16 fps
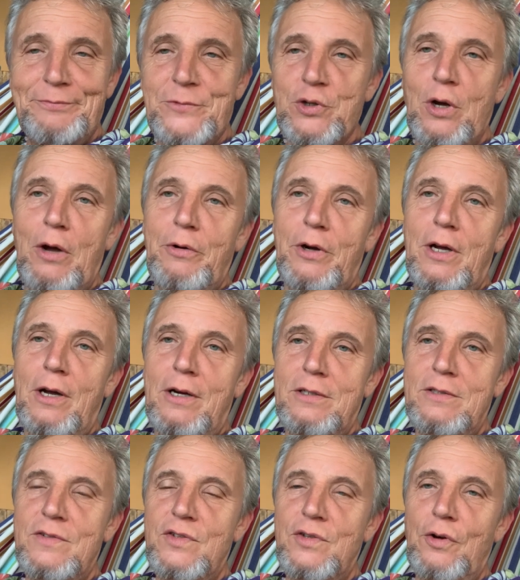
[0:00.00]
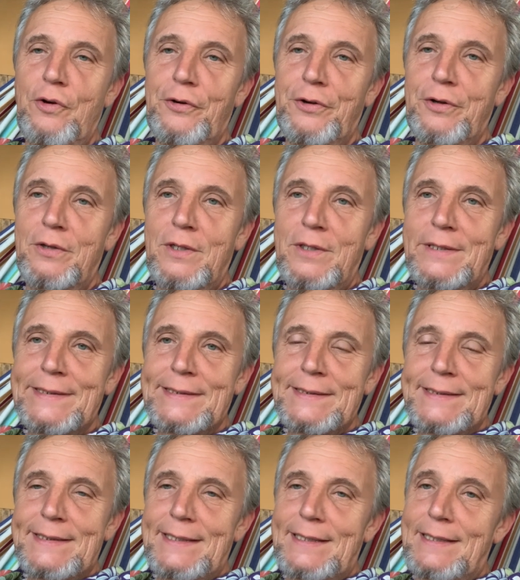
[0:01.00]
to our heart song
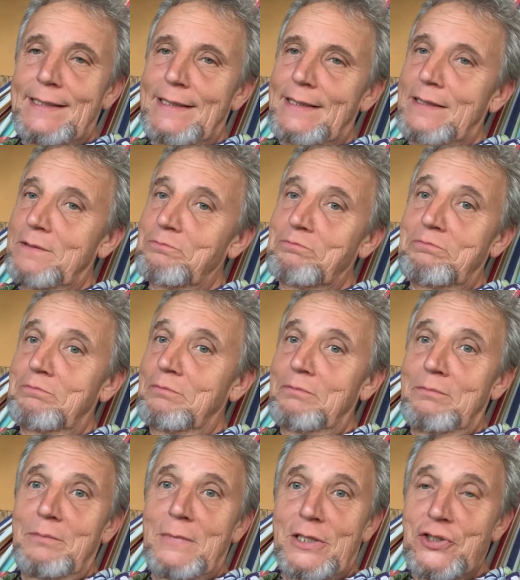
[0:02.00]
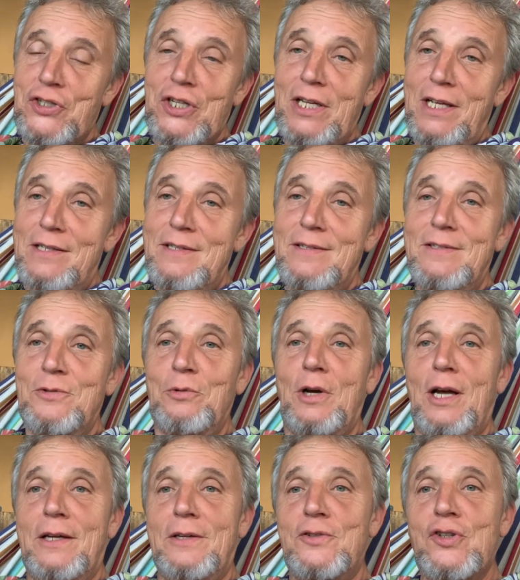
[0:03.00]
and much less to
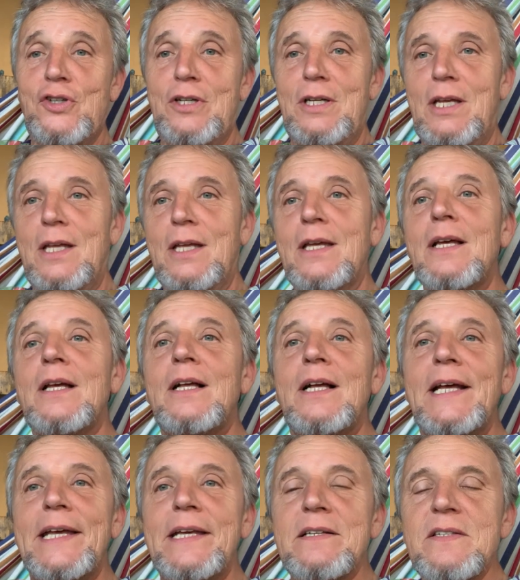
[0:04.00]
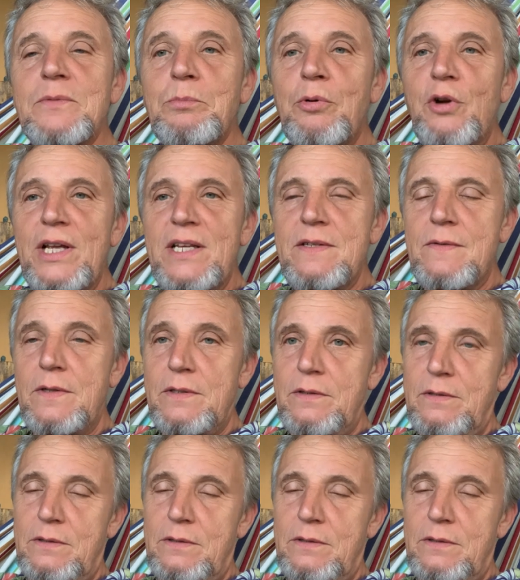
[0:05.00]
actually express it.